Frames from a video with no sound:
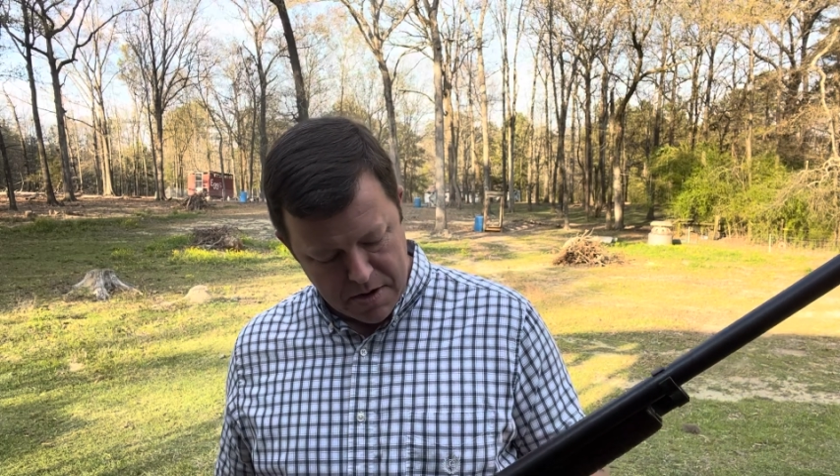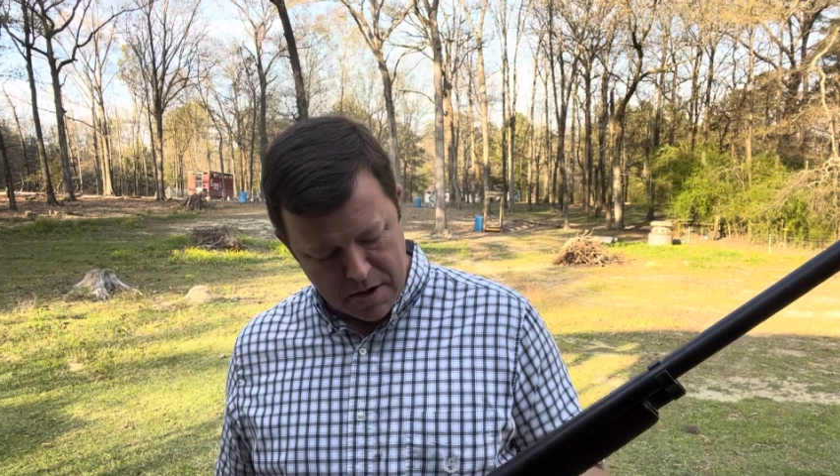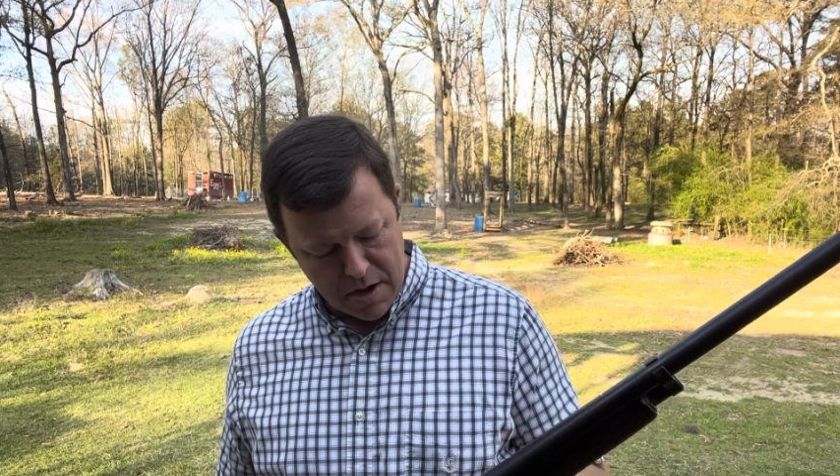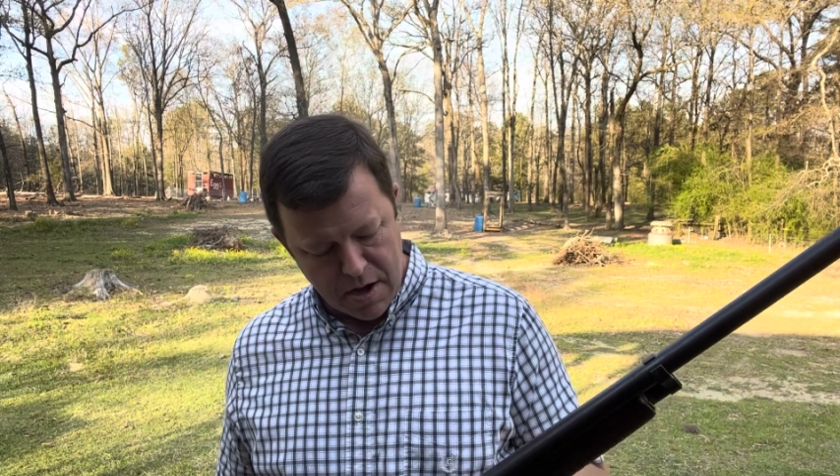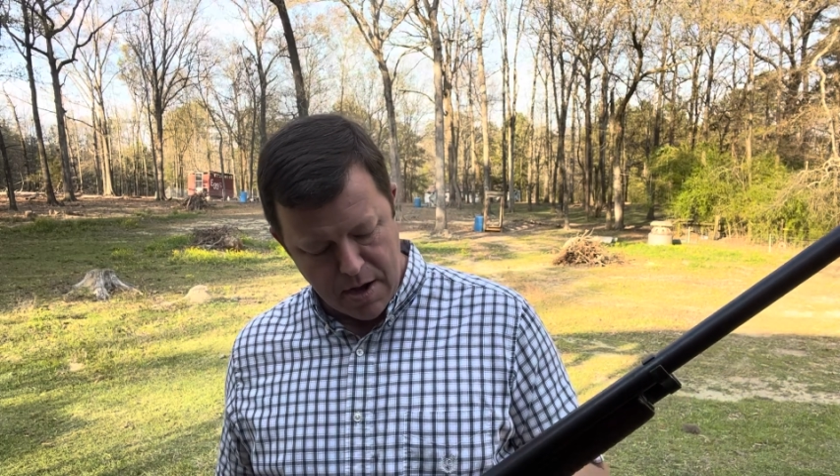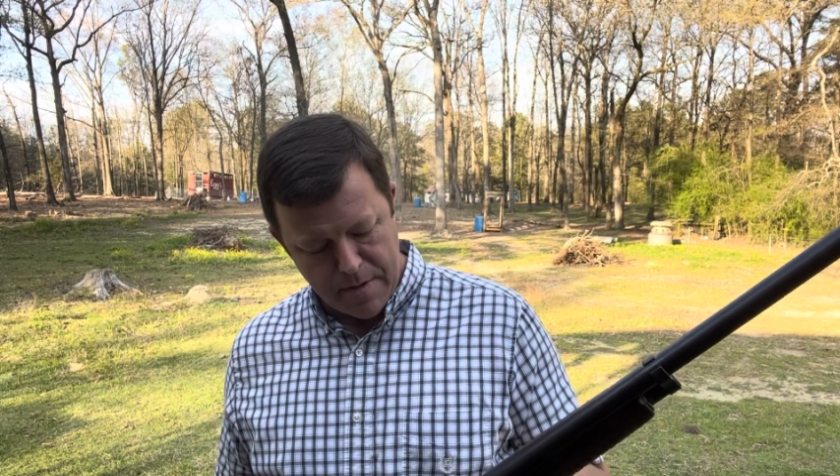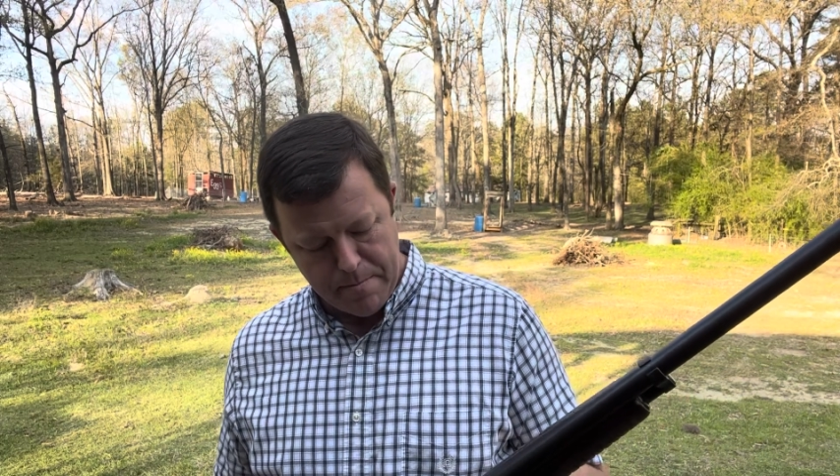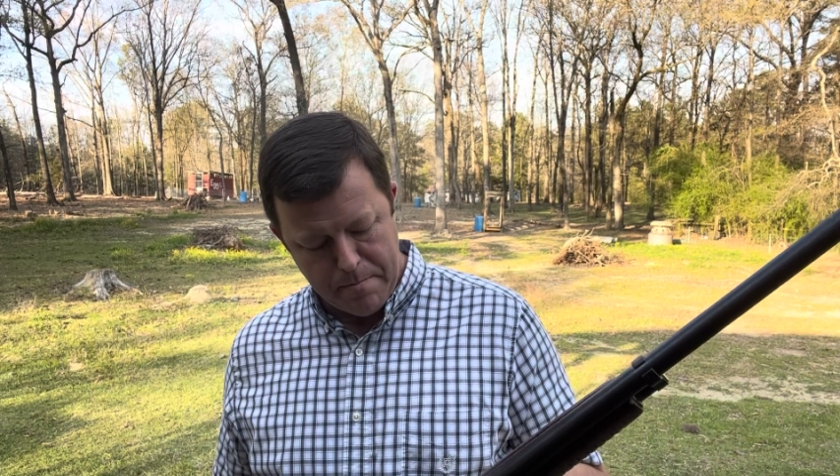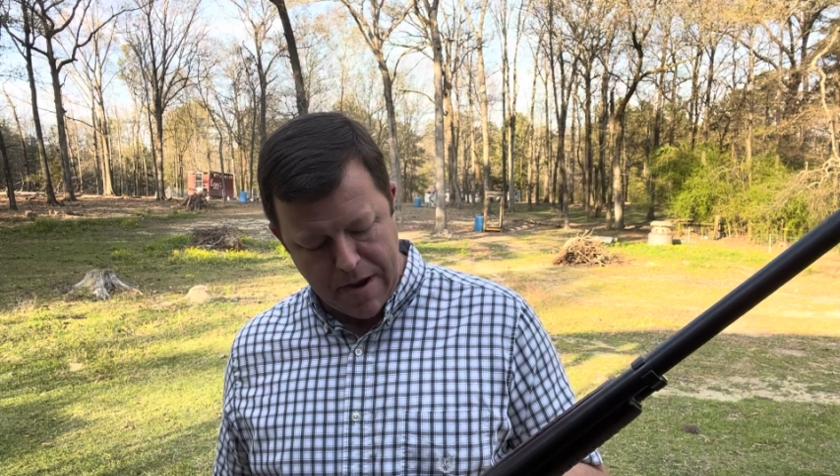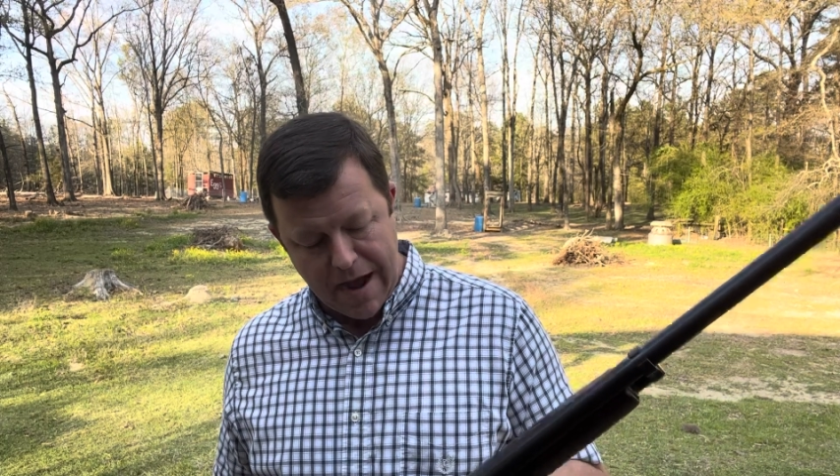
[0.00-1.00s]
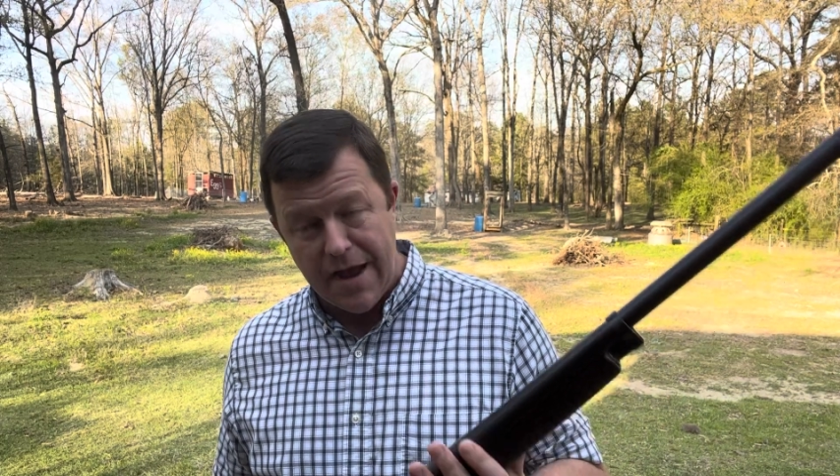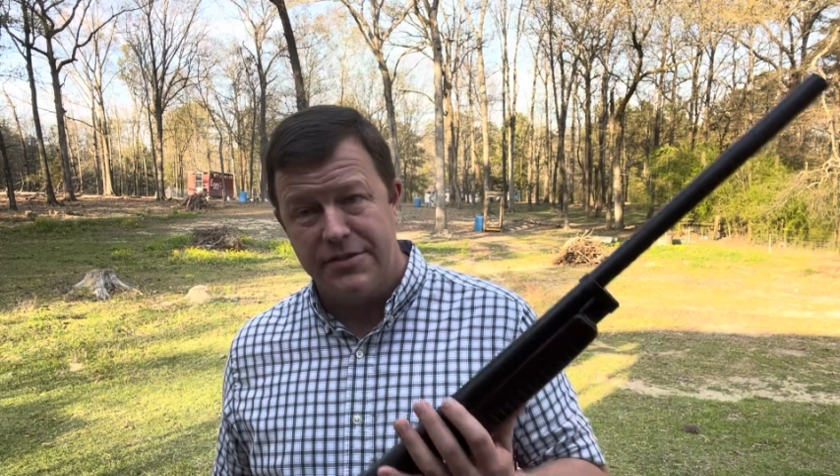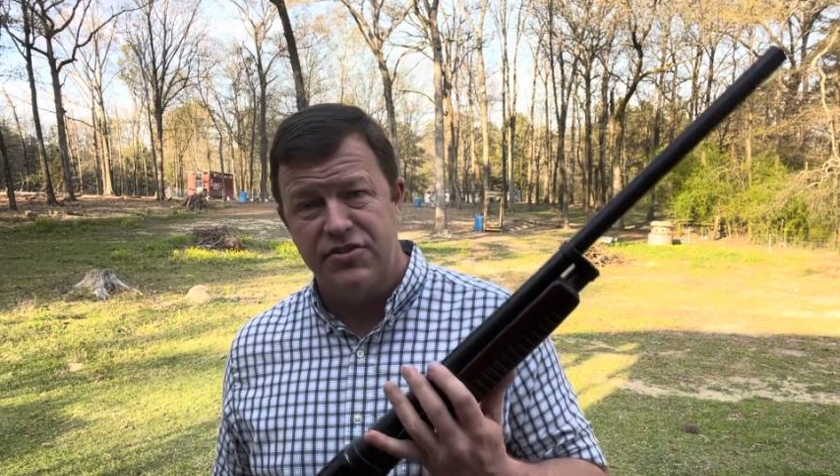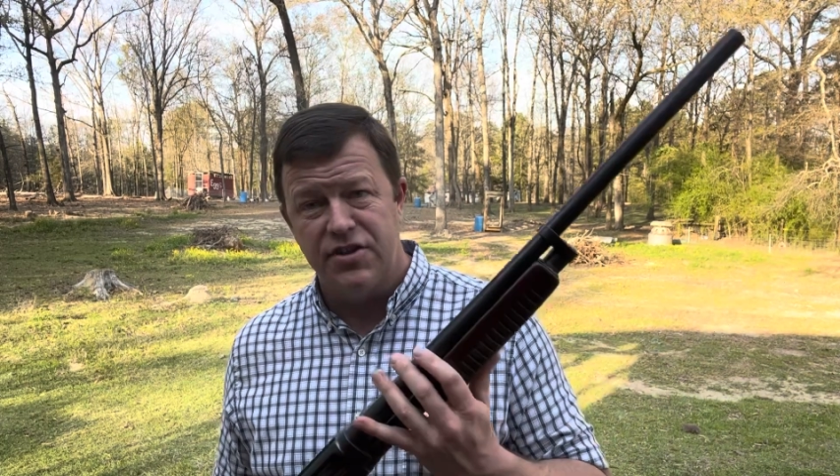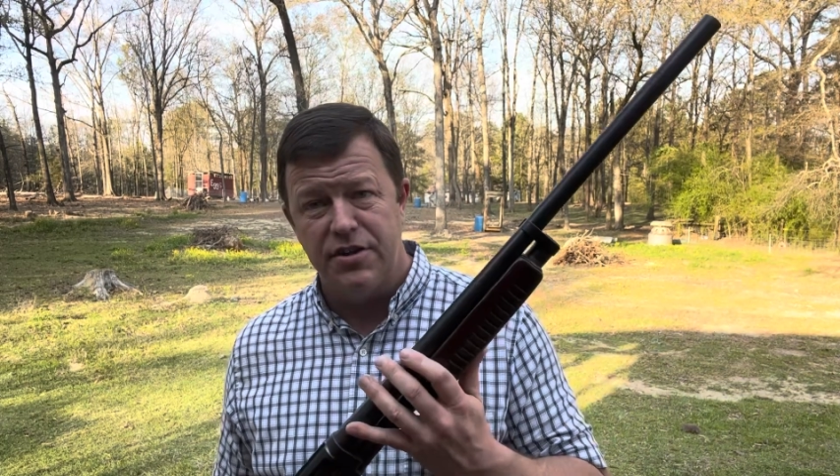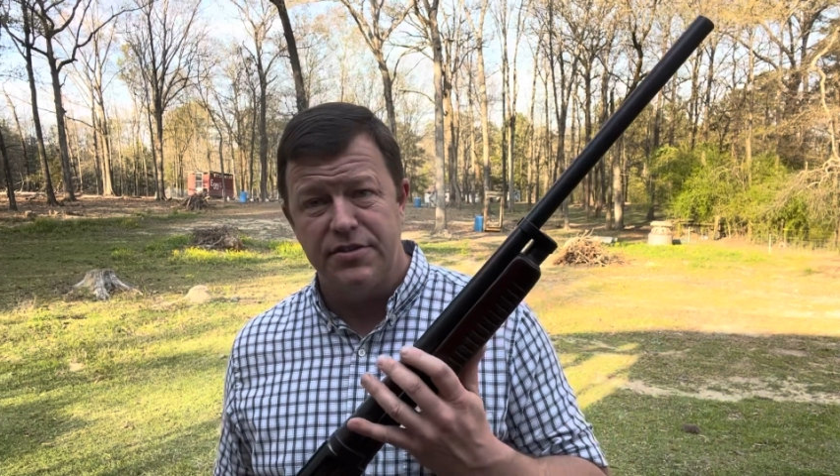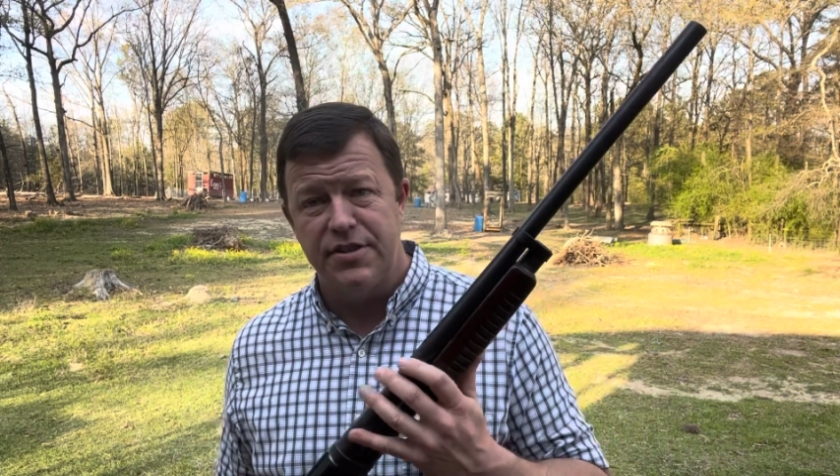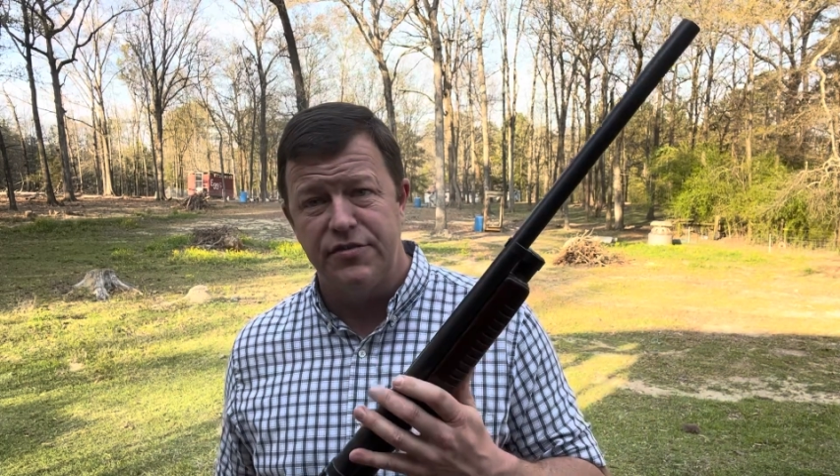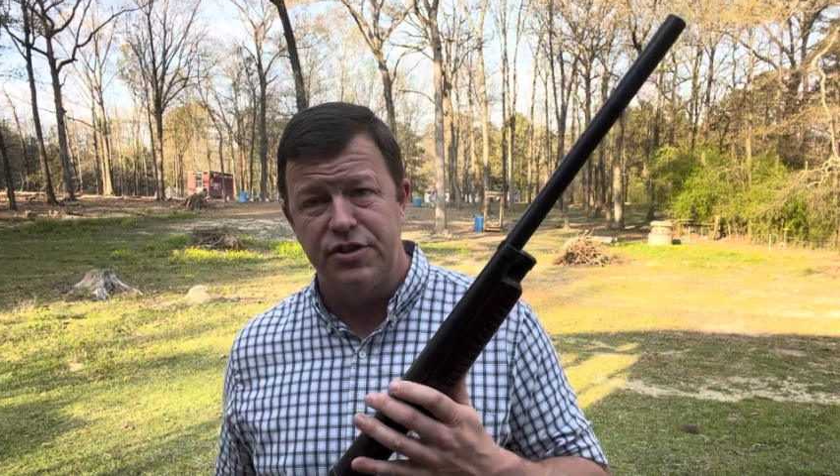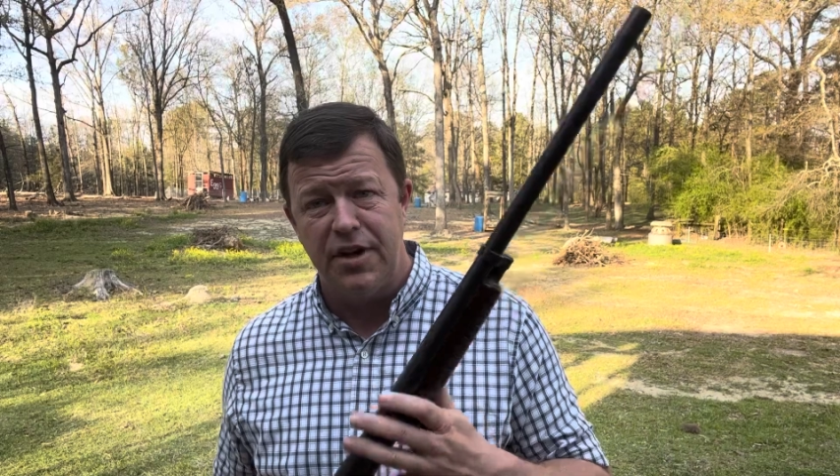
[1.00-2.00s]
my sons
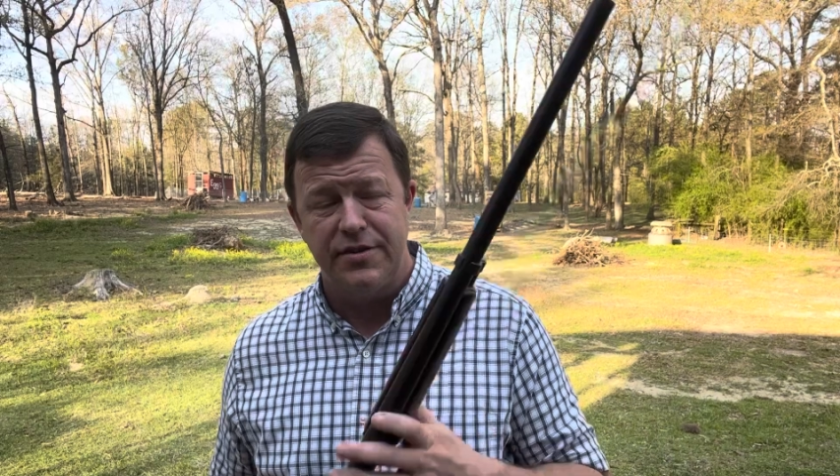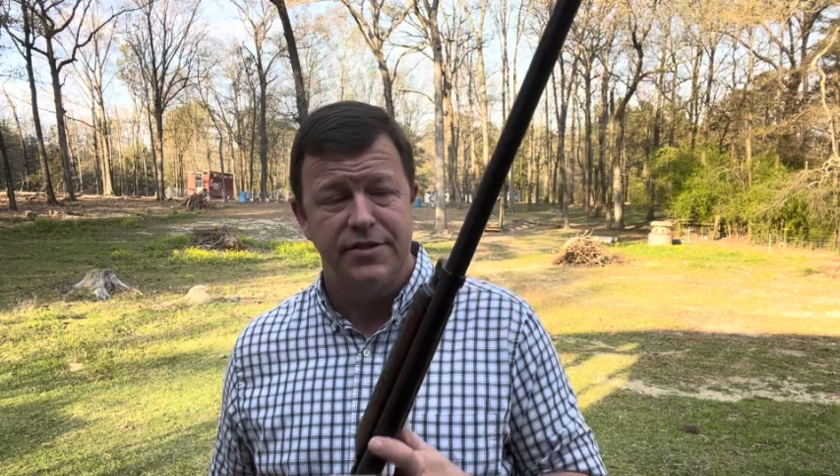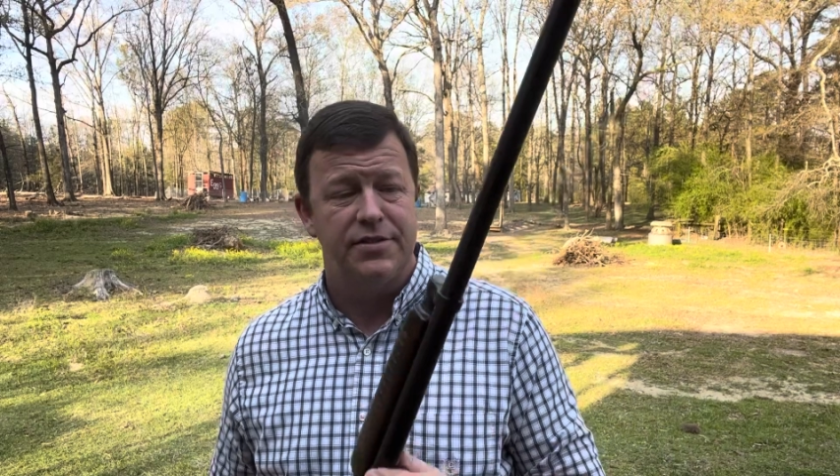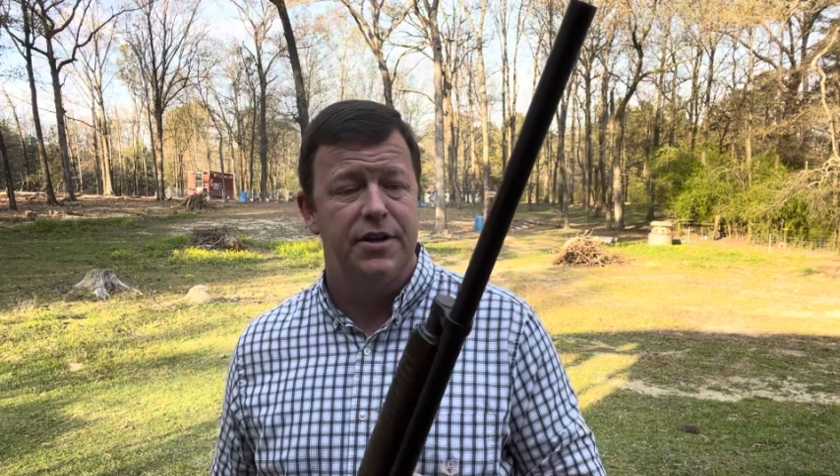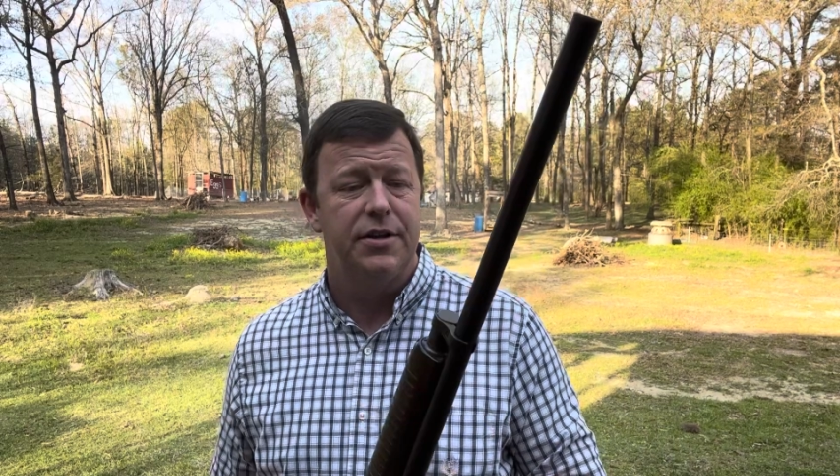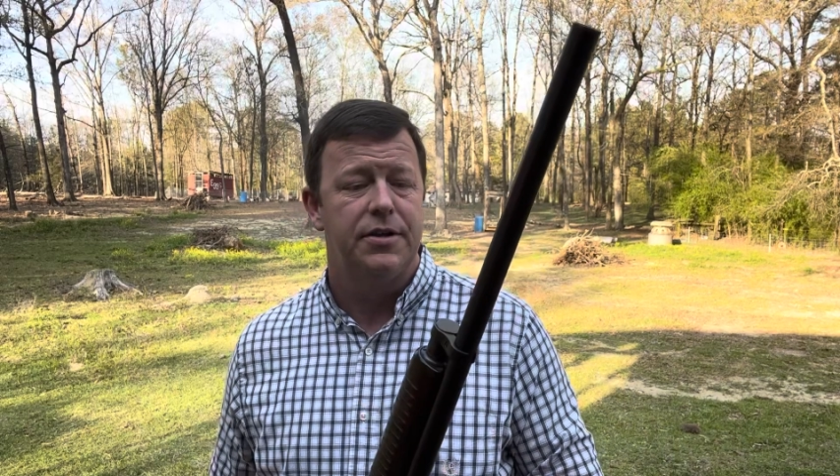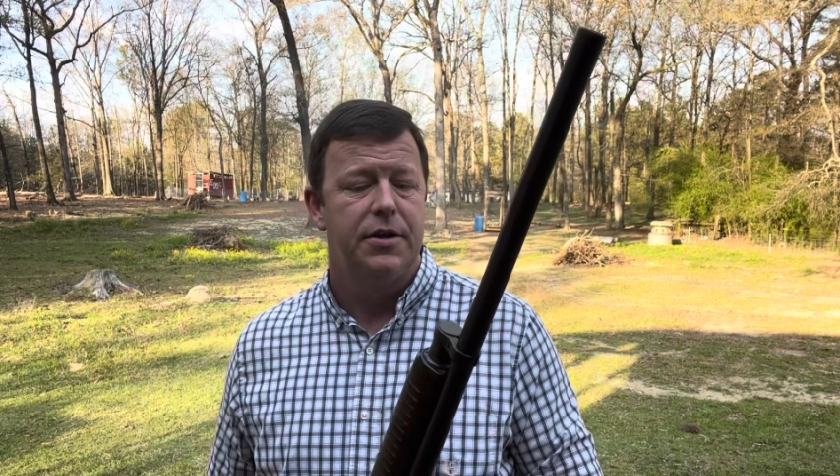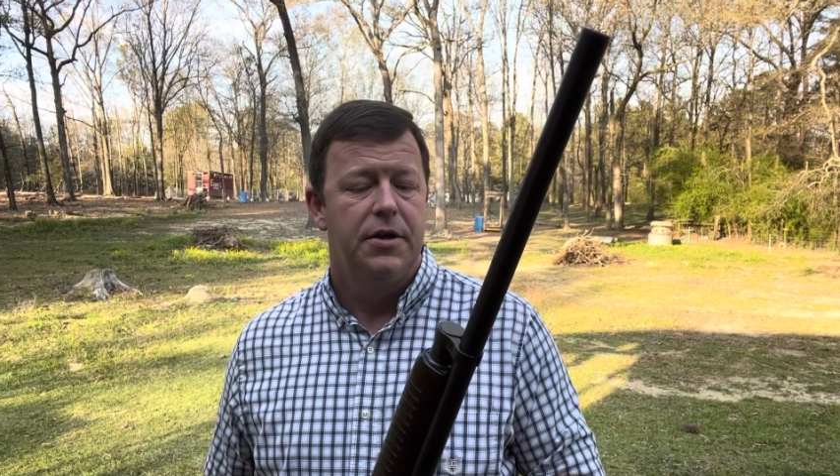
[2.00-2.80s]
have shot this gun.